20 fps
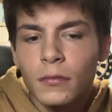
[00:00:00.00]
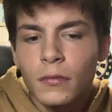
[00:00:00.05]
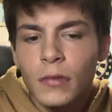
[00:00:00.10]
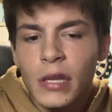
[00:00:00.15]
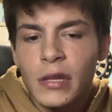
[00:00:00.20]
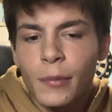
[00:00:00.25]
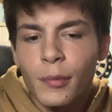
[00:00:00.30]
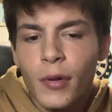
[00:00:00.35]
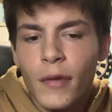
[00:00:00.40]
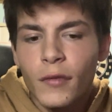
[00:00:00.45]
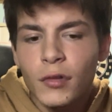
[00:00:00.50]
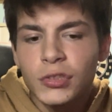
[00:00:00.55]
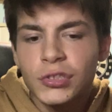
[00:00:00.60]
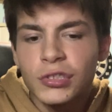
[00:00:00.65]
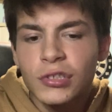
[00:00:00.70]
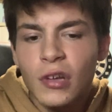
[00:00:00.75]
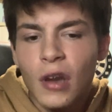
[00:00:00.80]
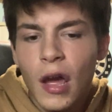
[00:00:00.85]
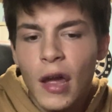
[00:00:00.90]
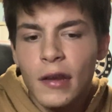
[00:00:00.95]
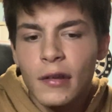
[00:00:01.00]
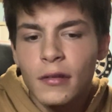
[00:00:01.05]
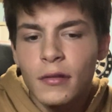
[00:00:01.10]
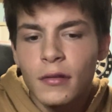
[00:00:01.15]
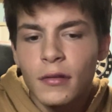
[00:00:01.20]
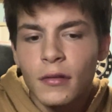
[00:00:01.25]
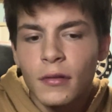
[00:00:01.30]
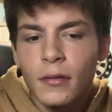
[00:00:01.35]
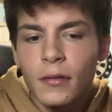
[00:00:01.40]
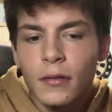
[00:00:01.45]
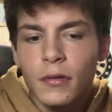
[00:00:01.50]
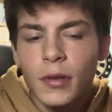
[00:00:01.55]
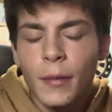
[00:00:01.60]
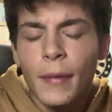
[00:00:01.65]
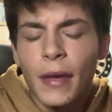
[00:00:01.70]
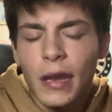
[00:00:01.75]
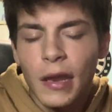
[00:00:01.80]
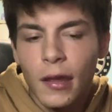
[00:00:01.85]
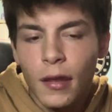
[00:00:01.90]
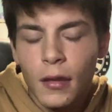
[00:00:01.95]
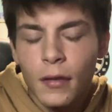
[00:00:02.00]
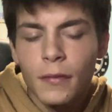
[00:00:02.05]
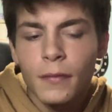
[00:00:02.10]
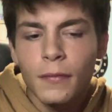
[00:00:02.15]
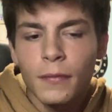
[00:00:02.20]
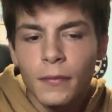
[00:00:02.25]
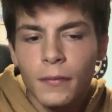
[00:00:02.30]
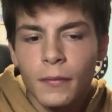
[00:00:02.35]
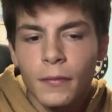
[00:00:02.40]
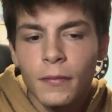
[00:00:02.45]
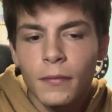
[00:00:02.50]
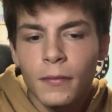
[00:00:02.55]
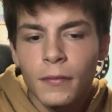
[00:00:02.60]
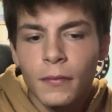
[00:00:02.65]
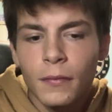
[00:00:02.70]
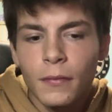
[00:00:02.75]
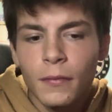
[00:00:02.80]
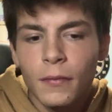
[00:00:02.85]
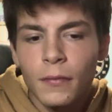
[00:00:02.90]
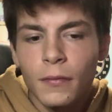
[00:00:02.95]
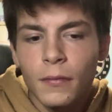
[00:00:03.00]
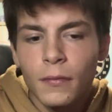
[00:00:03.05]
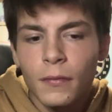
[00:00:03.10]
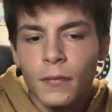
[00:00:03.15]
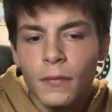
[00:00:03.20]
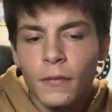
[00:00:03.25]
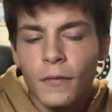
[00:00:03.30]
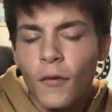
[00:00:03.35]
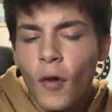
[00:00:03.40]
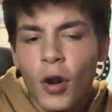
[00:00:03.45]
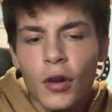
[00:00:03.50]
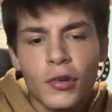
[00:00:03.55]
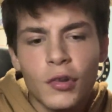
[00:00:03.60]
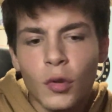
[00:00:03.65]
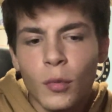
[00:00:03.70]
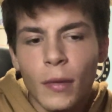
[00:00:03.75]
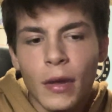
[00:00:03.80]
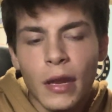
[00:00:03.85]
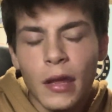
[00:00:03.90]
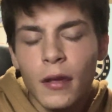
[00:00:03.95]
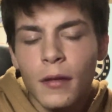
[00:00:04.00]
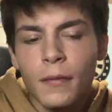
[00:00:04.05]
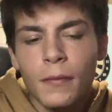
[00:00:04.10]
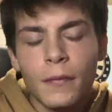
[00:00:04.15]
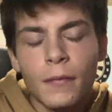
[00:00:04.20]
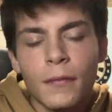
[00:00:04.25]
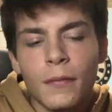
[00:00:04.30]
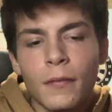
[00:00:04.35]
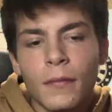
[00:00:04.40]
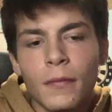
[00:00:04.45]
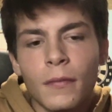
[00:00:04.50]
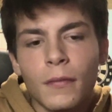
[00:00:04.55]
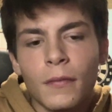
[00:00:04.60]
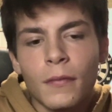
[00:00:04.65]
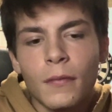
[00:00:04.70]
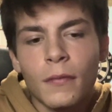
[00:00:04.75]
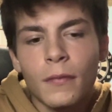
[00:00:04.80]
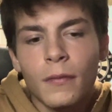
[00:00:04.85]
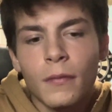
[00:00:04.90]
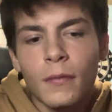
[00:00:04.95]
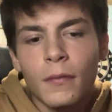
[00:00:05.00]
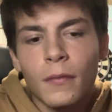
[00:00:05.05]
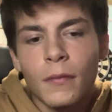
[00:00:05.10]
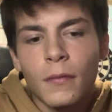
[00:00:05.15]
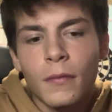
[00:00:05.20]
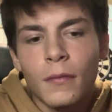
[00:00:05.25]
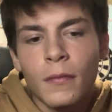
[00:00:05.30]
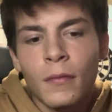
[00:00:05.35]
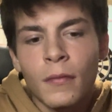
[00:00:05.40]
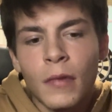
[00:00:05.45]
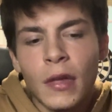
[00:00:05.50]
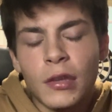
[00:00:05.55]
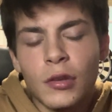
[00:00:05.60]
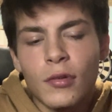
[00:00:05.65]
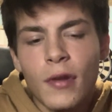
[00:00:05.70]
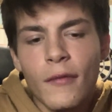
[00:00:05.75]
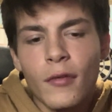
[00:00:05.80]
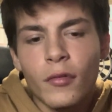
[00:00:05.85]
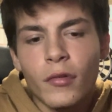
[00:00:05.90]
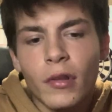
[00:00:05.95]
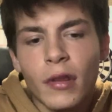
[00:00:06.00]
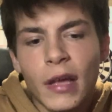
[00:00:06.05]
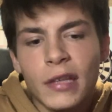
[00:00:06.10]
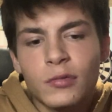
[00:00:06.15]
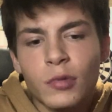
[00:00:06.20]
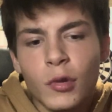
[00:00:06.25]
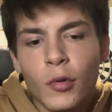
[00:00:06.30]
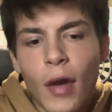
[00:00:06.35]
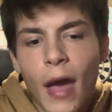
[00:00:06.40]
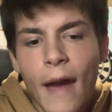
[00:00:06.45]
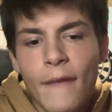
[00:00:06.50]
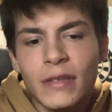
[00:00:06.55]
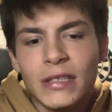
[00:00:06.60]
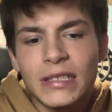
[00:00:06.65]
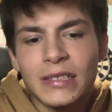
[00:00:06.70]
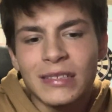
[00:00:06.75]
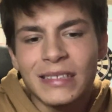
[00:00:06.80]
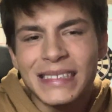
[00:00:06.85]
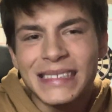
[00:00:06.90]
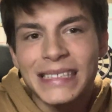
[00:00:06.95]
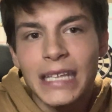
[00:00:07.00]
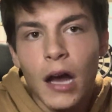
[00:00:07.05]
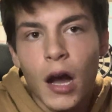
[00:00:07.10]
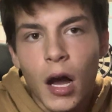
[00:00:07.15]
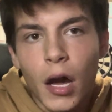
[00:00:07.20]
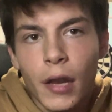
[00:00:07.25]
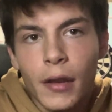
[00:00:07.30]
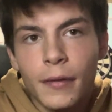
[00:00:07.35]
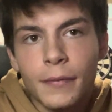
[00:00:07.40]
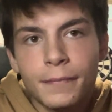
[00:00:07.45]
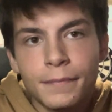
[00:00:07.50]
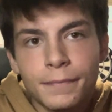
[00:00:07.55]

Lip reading: It's a privilege denied to many. Far too many. And you never realize what you have until it is gone.